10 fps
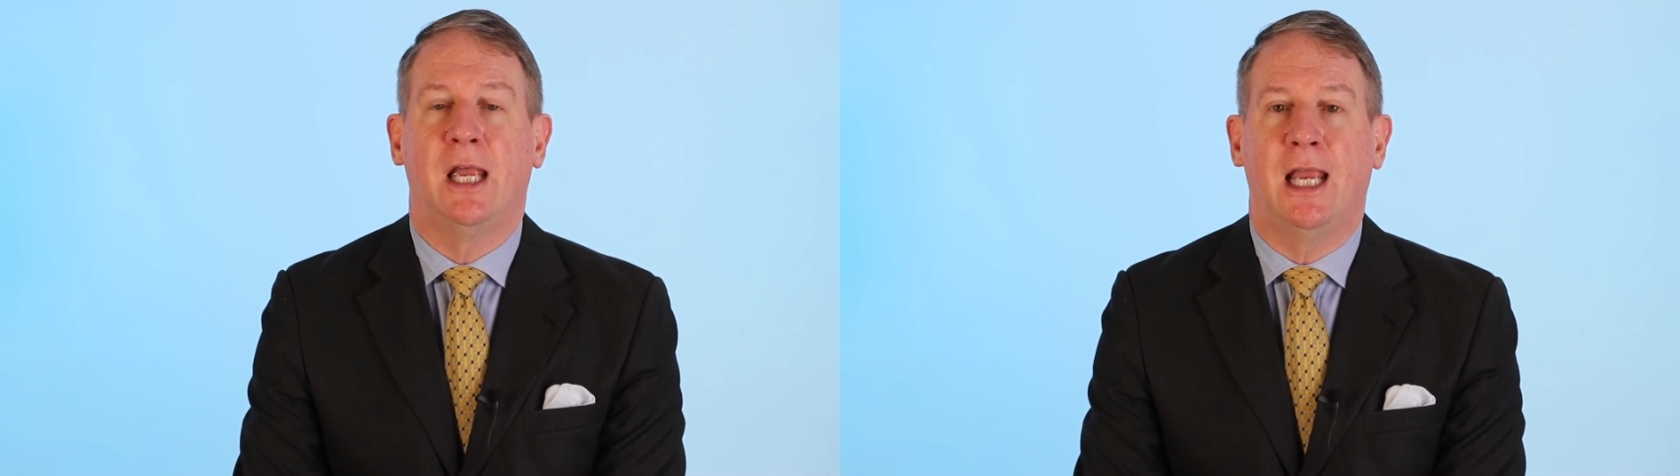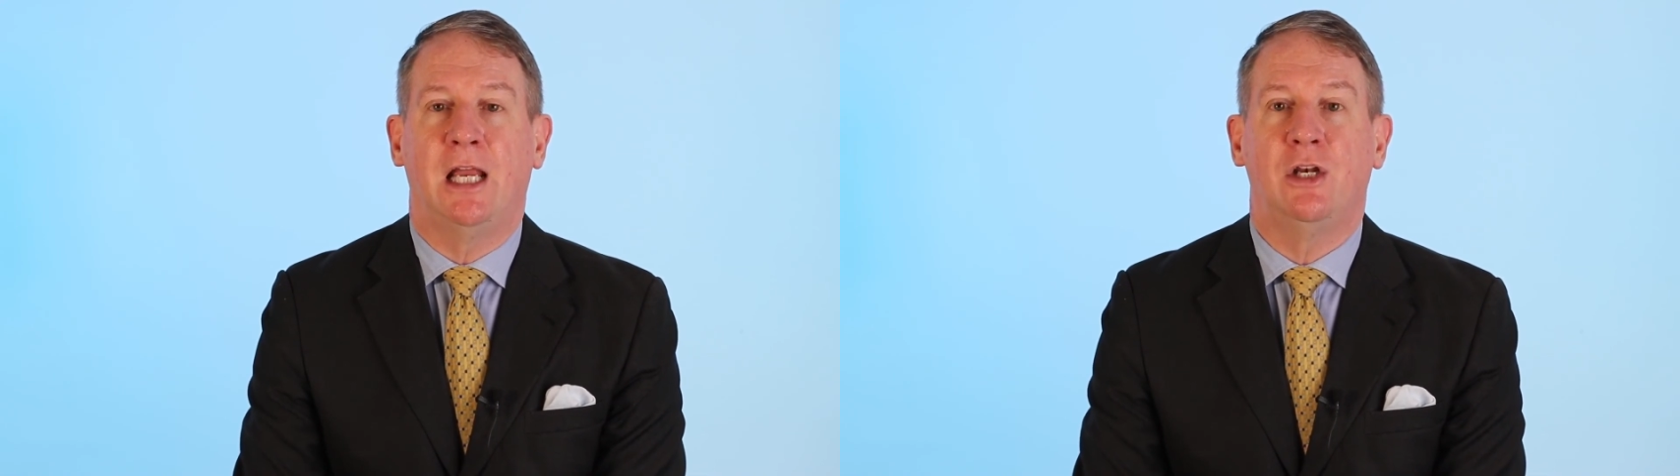
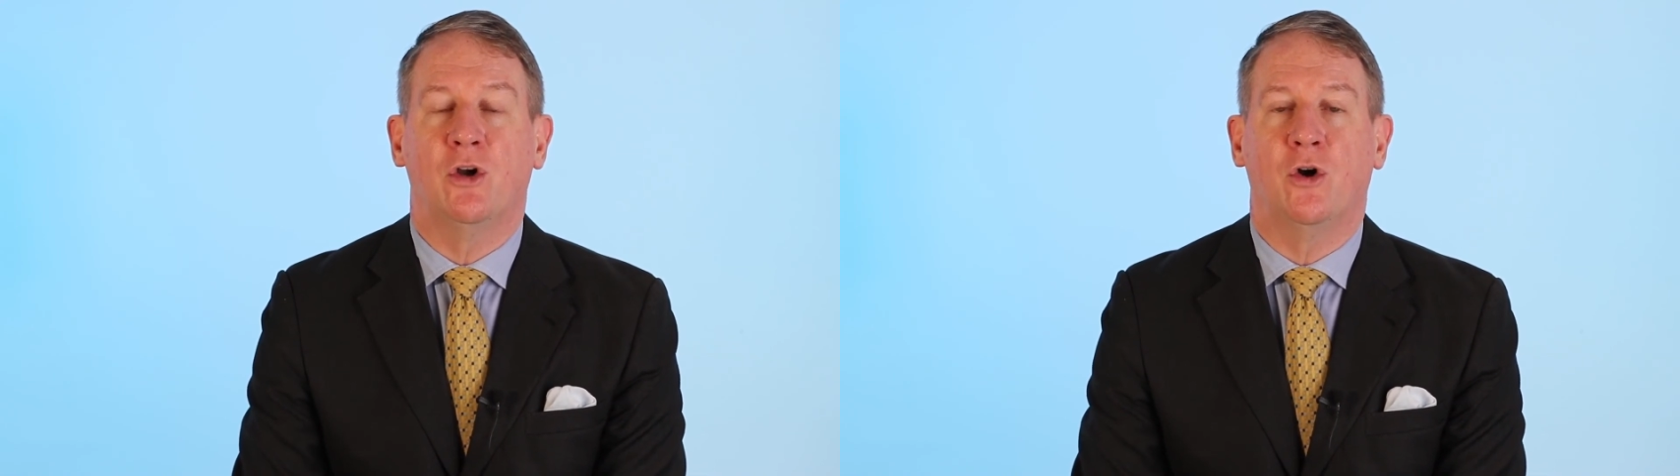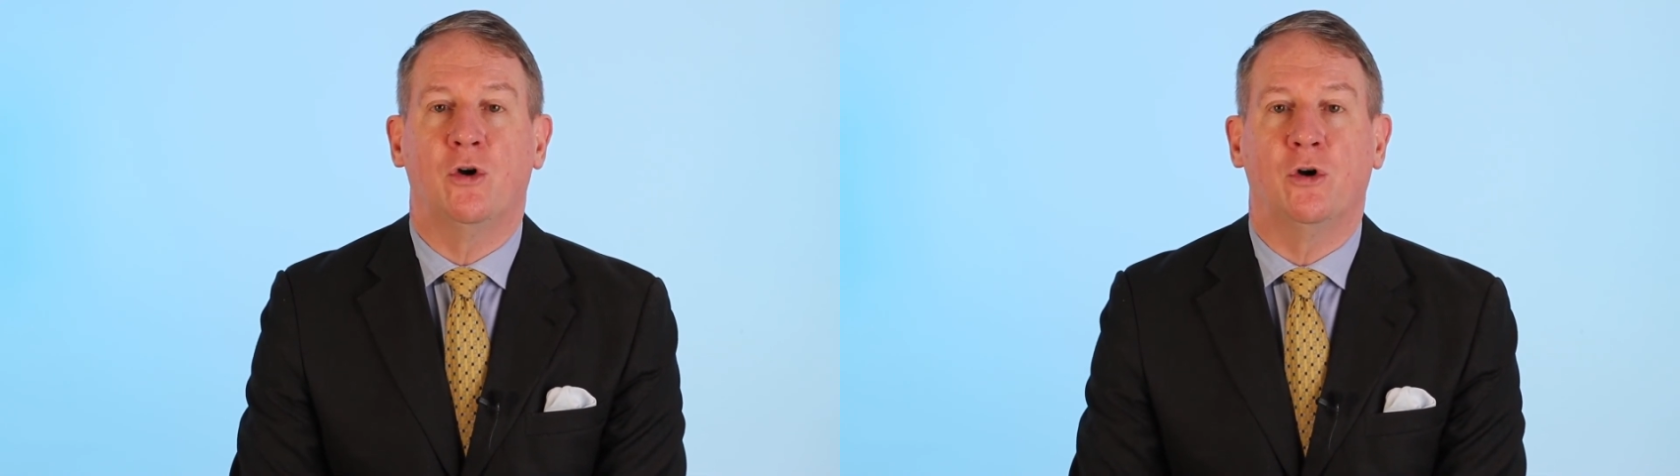end
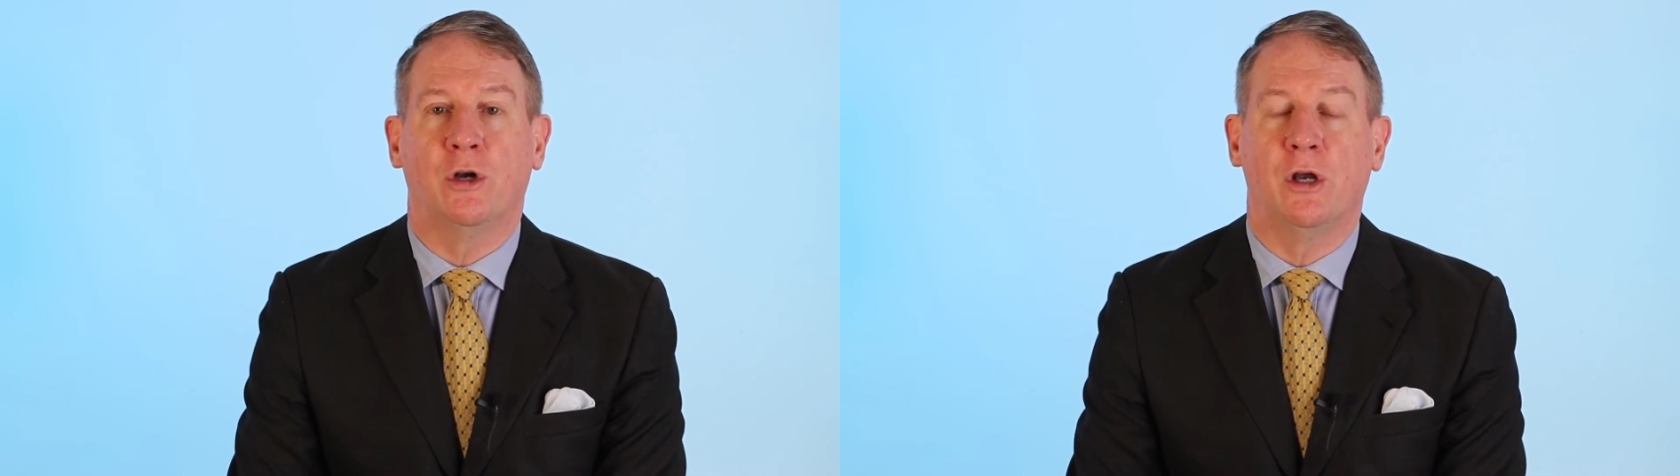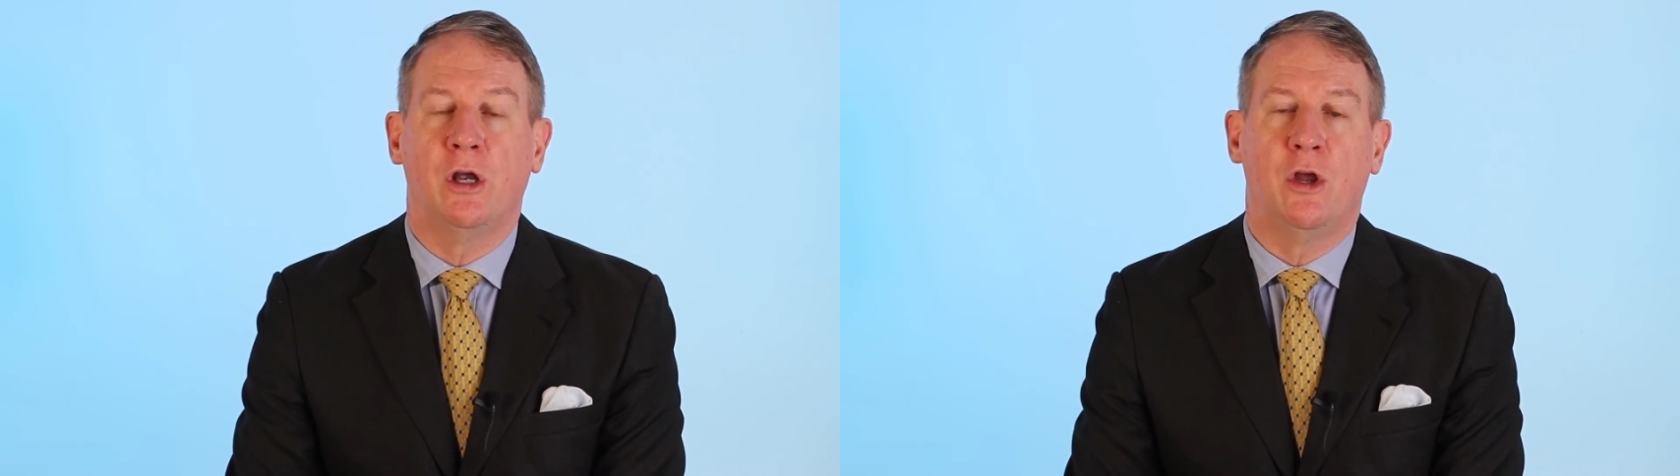
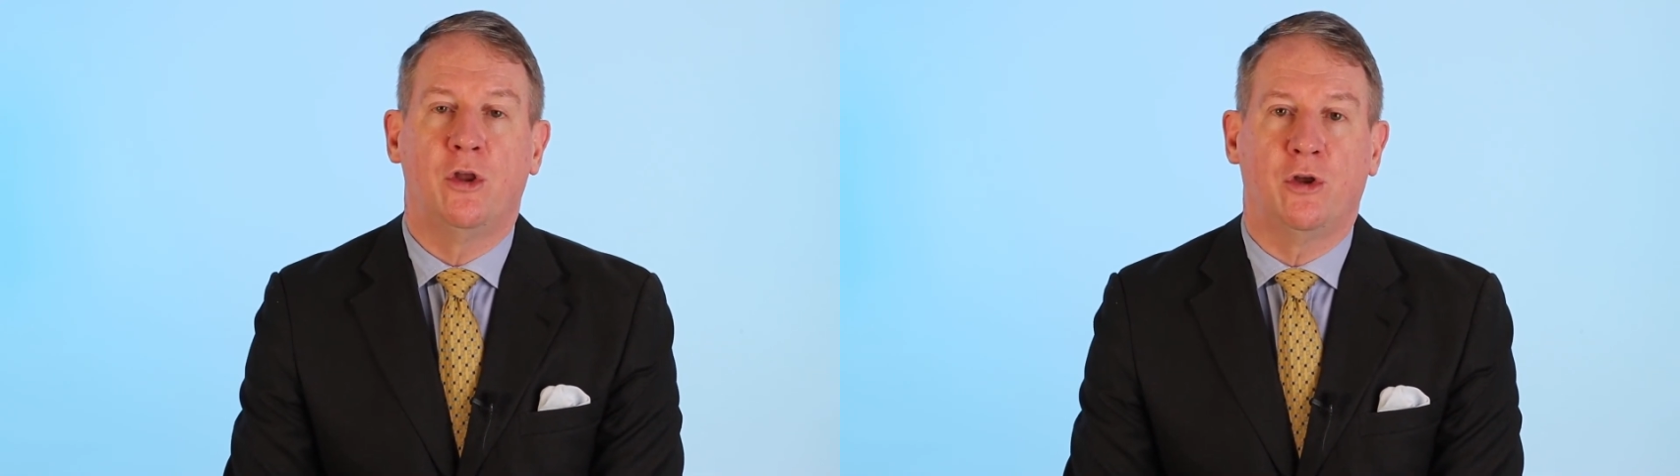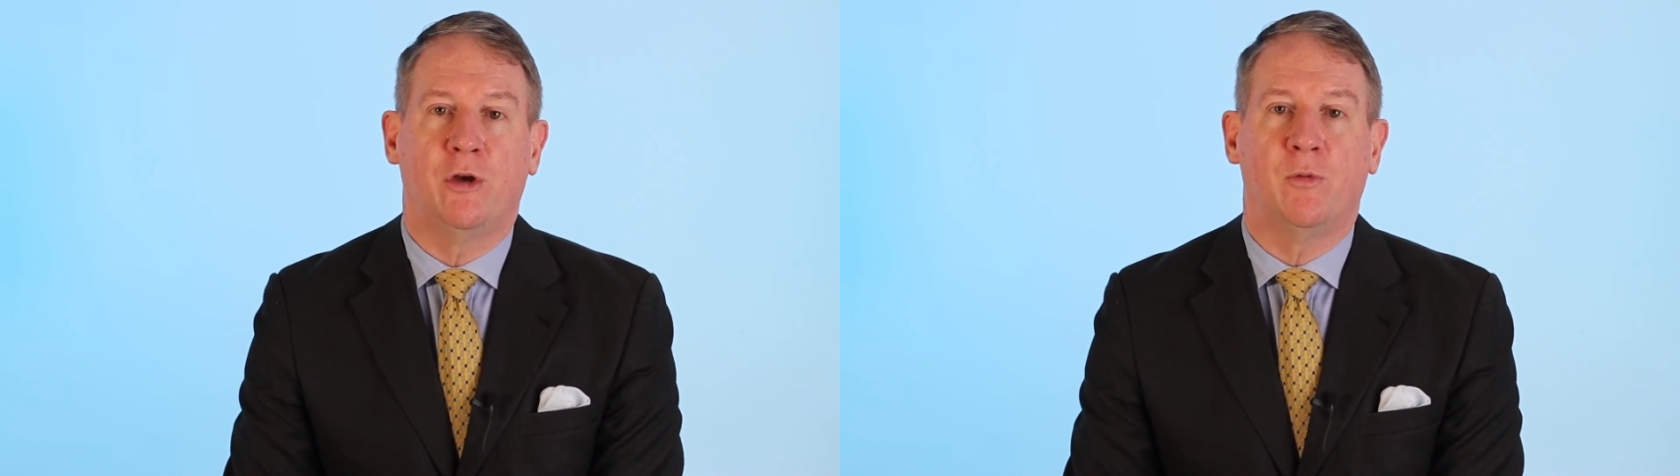on
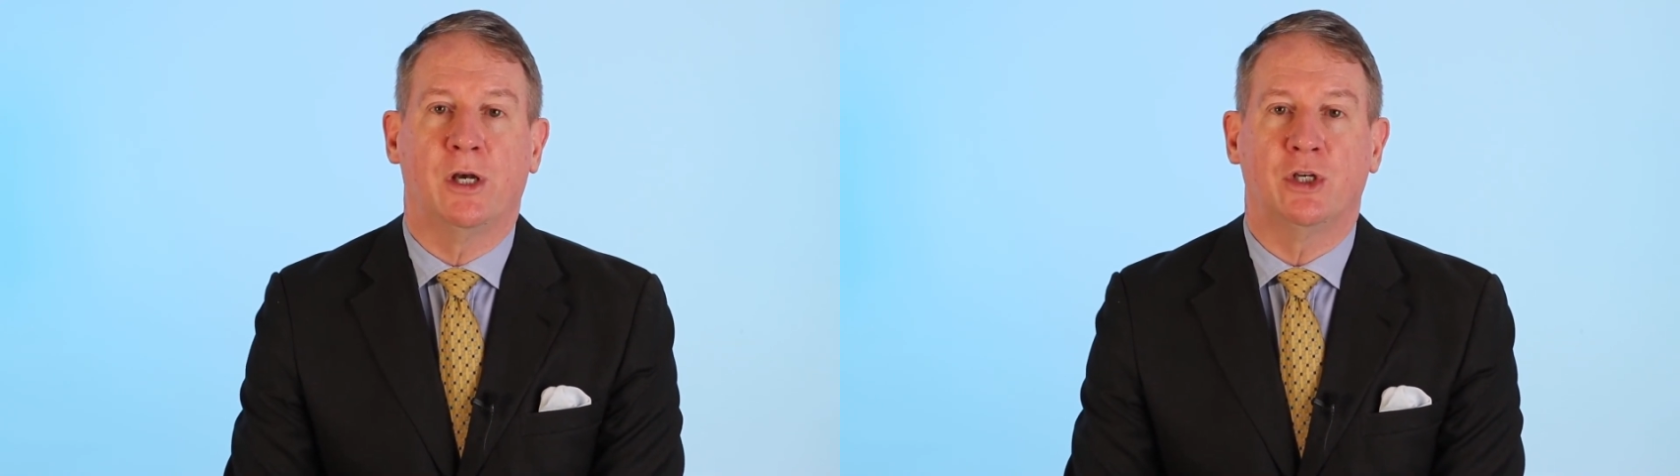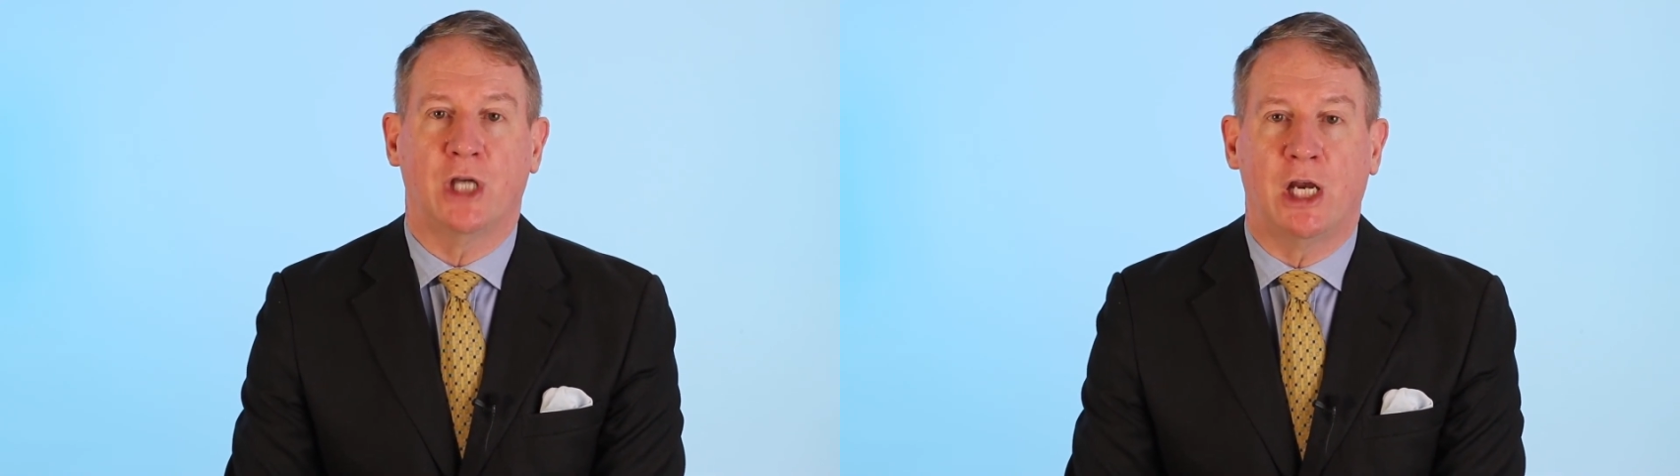
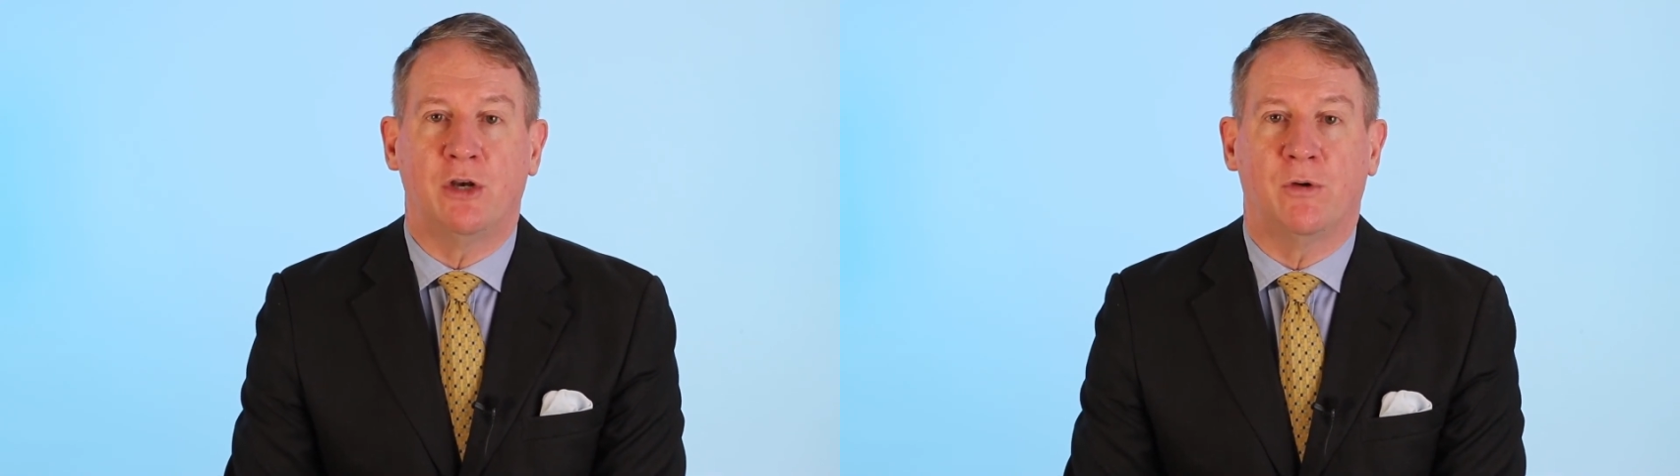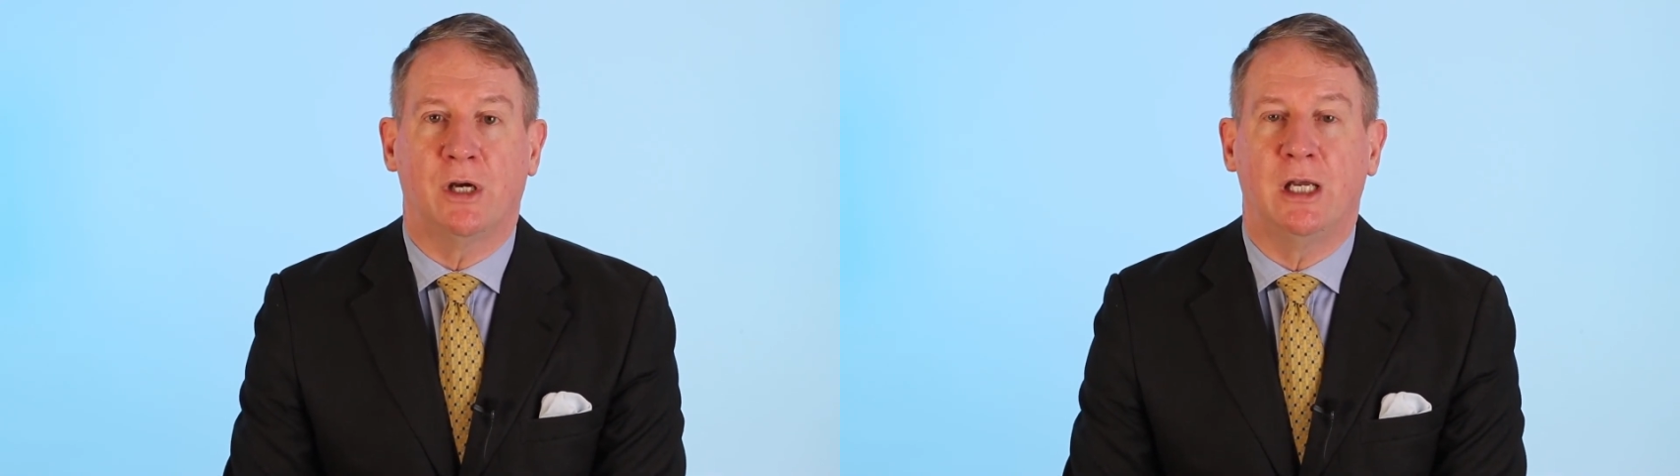31
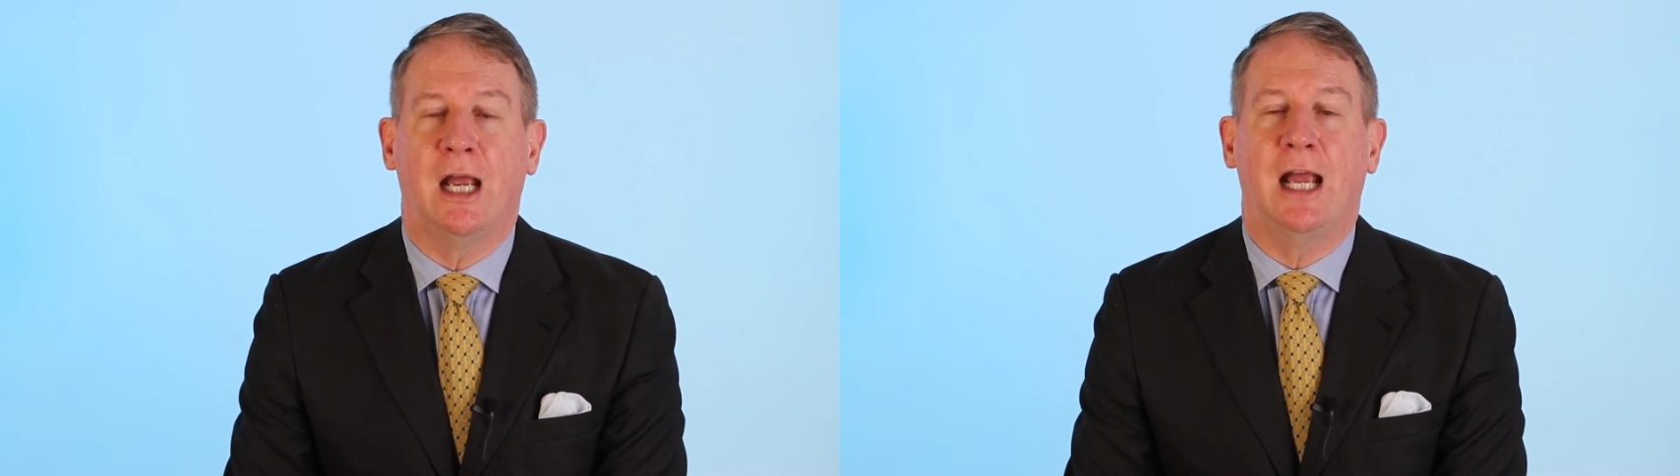January,